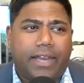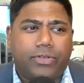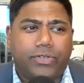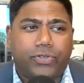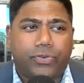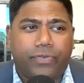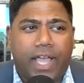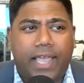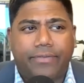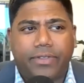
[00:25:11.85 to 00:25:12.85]

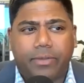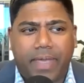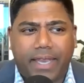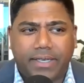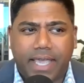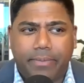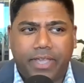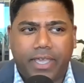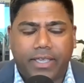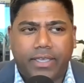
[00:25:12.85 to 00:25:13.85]
survived the
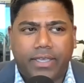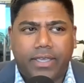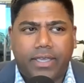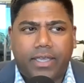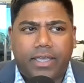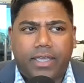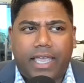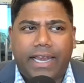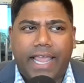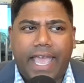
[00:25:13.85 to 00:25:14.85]
pandemic
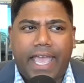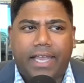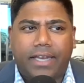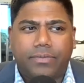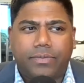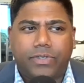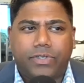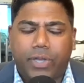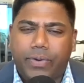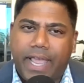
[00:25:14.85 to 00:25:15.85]
and had
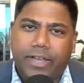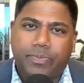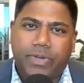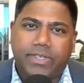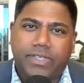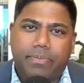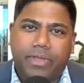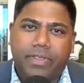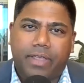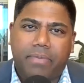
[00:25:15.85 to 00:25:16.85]
slowdowns, but something
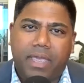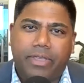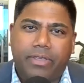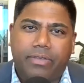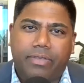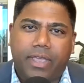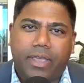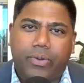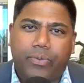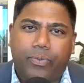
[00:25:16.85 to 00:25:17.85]
that maybe
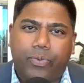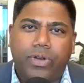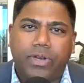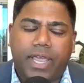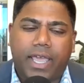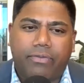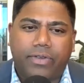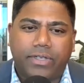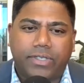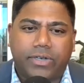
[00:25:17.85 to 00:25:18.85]
they wouldn't have
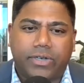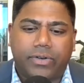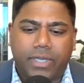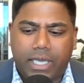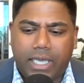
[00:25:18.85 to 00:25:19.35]
considered